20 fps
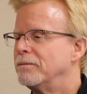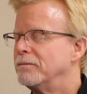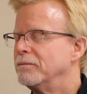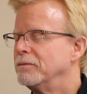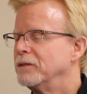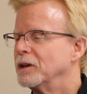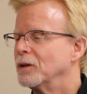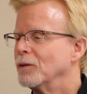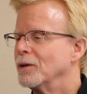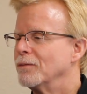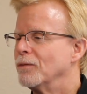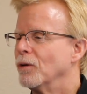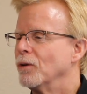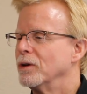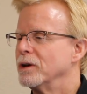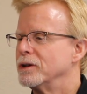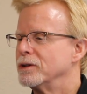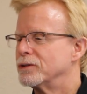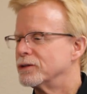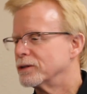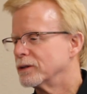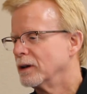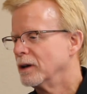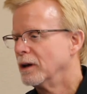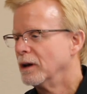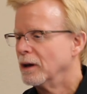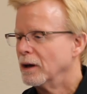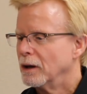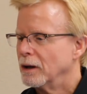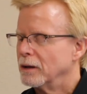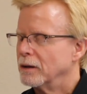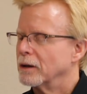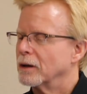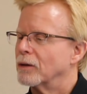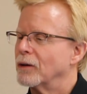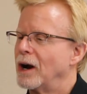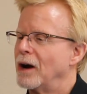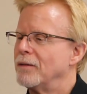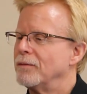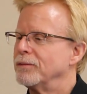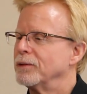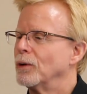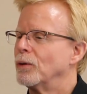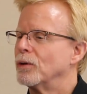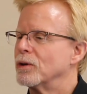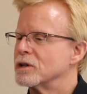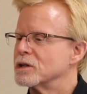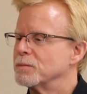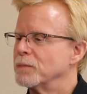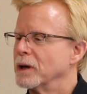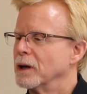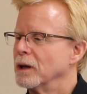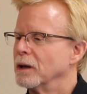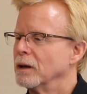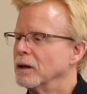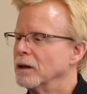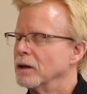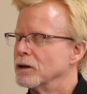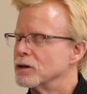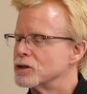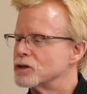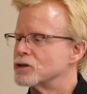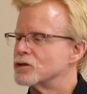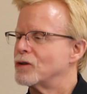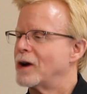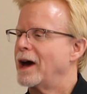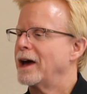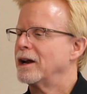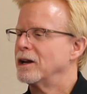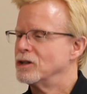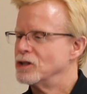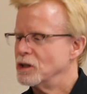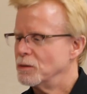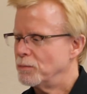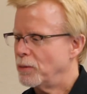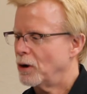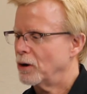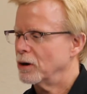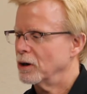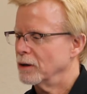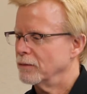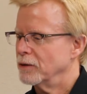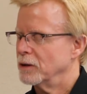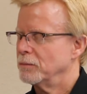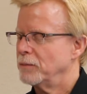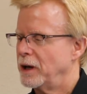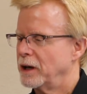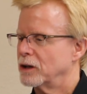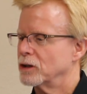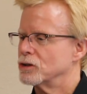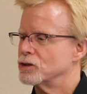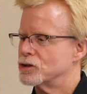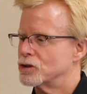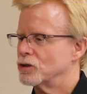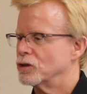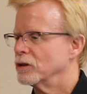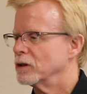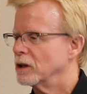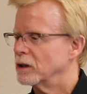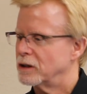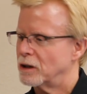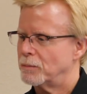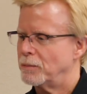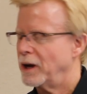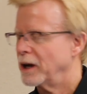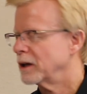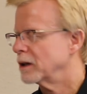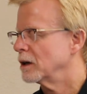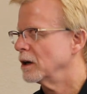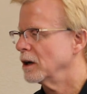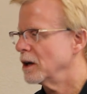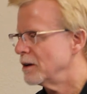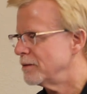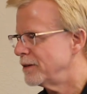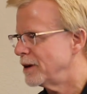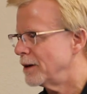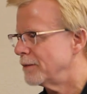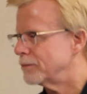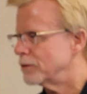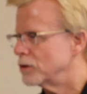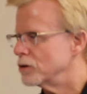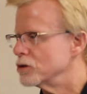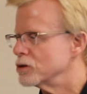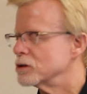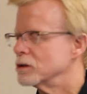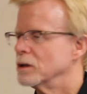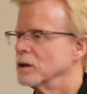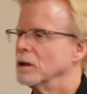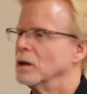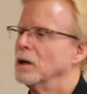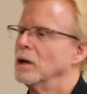we've always, the ground floor has been the strategy part of it, making sure that they're making enough heifers,